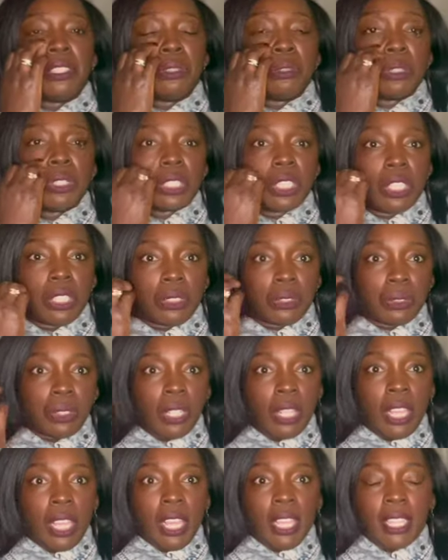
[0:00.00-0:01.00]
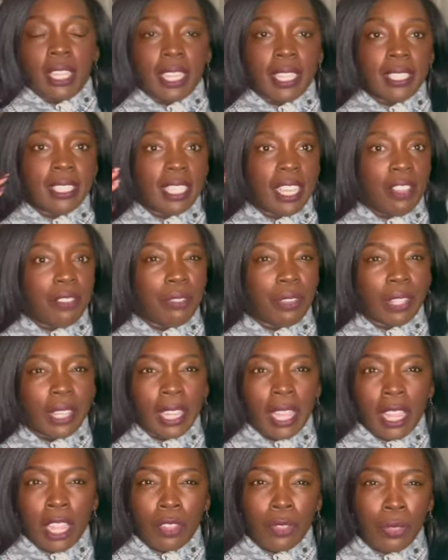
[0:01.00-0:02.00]
was cute. Like I said, I feel like I
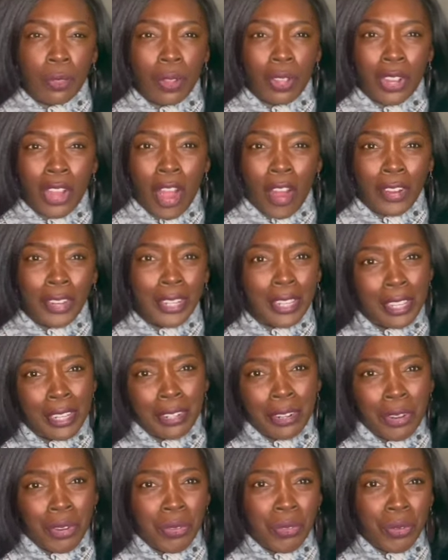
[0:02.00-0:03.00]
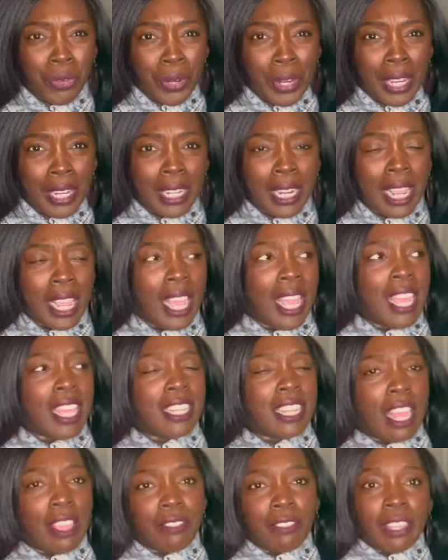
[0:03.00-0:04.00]
could throw a cardigan over it. It
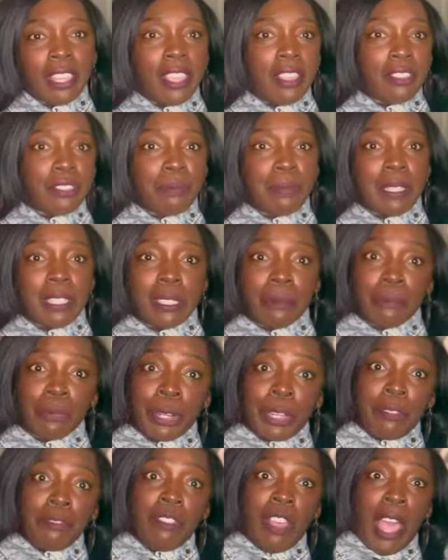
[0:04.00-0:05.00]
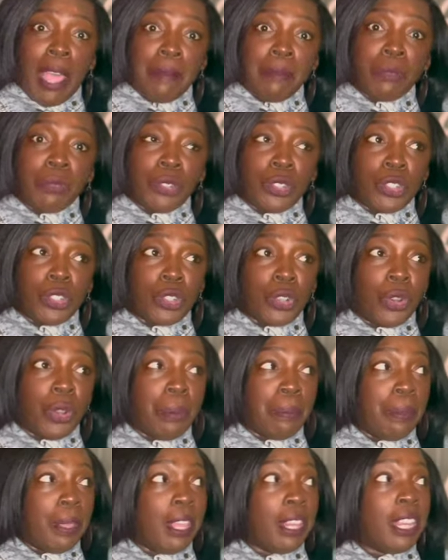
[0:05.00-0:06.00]
definitely gives me spring vibes for sure.
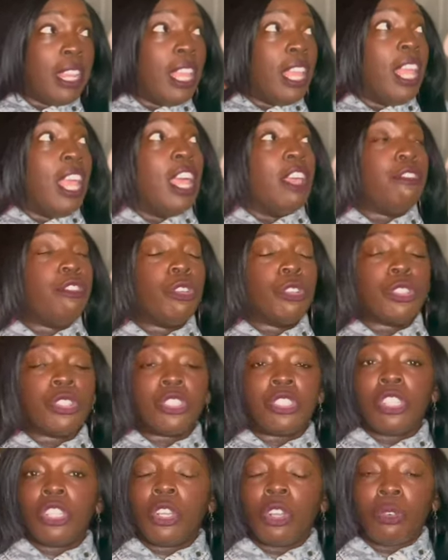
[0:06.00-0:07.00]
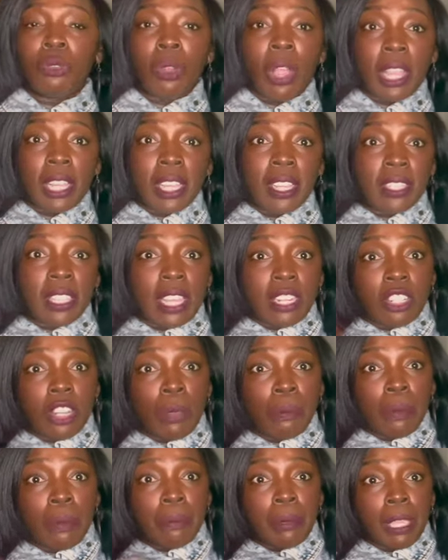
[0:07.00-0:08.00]
But if you're still rocking that
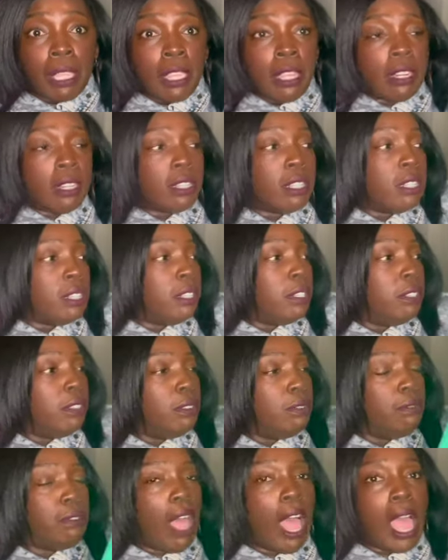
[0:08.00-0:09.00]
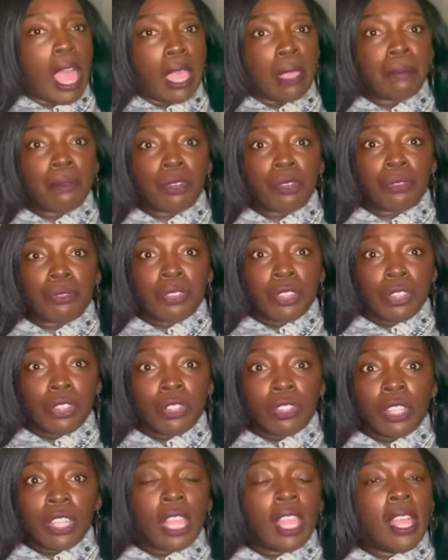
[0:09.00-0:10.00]
dopamine vibe or
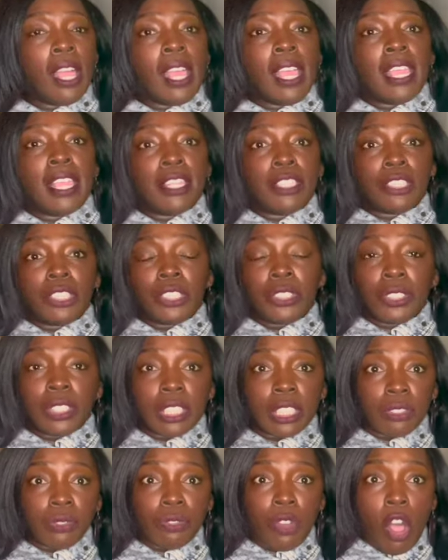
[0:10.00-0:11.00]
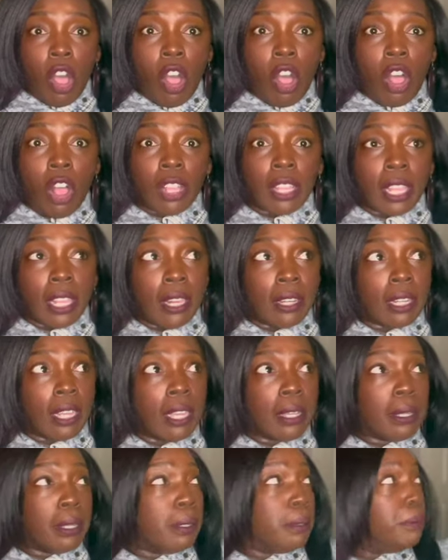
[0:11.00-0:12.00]
feel into this fall and
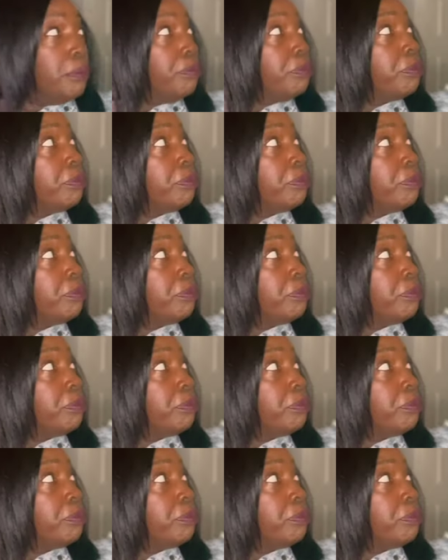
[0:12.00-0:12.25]
um,